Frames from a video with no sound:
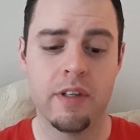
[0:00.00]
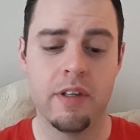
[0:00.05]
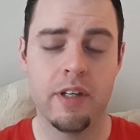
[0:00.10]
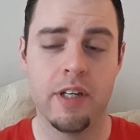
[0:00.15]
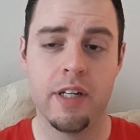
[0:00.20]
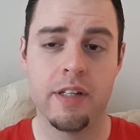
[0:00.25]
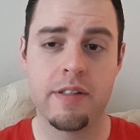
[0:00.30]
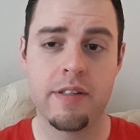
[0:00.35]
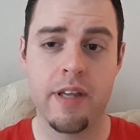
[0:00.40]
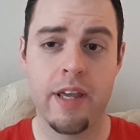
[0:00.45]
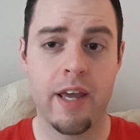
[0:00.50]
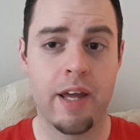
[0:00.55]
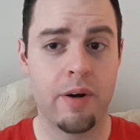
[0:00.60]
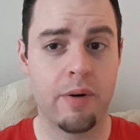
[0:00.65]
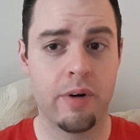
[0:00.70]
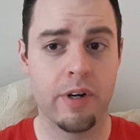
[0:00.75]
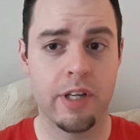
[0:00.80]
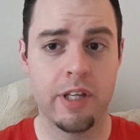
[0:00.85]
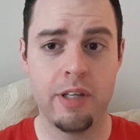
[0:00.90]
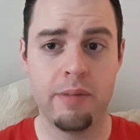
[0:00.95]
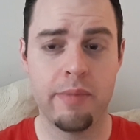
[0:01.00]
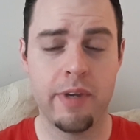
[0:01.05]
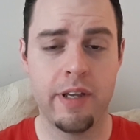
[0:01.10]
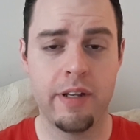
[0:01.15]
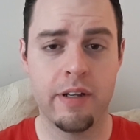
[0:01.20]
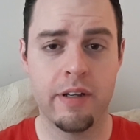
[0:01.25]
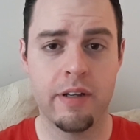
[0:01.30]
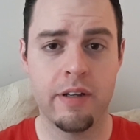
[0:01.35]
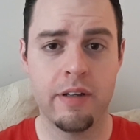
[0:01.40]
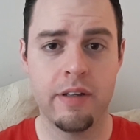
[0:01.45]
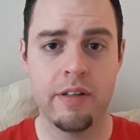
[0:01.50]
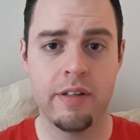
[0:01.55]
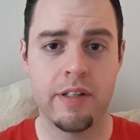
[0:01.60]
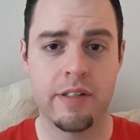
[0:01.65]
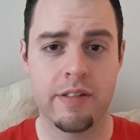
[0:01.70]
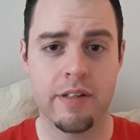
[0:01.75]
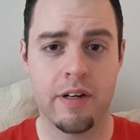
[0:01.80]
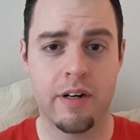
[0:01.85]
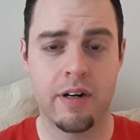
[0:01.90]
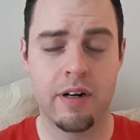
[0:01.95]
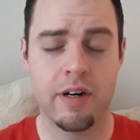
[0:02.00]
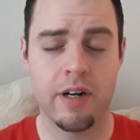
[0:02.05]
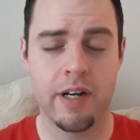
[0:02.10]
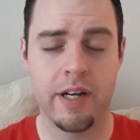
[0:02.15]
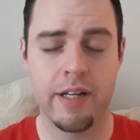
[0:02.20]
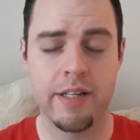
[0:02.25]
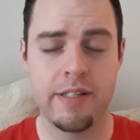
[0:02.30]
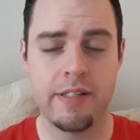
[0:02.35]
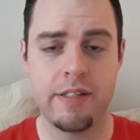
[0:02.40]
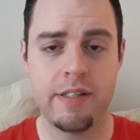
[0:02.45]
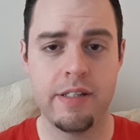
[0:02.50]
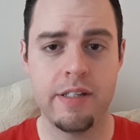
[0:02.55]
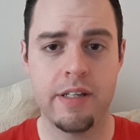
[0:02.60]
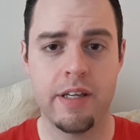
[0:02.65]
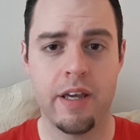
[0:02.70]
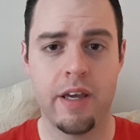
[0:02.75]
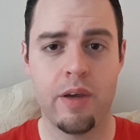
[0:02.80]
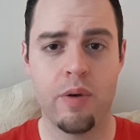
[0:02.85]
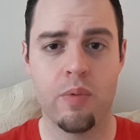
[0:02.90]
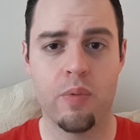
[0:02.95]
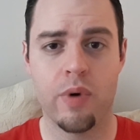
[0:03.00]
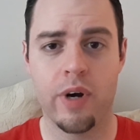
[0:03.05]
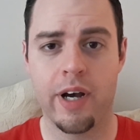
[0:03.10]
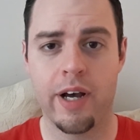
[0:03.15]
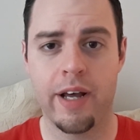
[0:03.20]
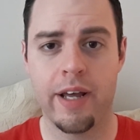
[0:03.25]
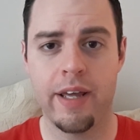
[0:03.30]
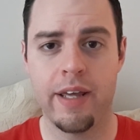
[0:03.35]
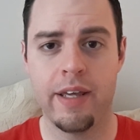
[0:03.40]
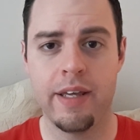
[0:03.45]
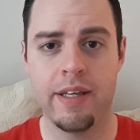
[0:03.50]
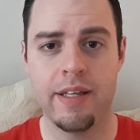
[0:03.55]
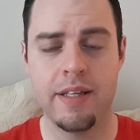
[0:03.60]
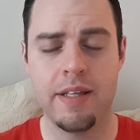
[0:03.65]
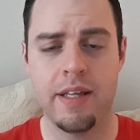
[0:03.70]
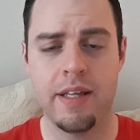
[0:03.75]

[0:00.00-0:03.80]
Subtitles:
It's at Ricky Mena. It's RICKYMENA,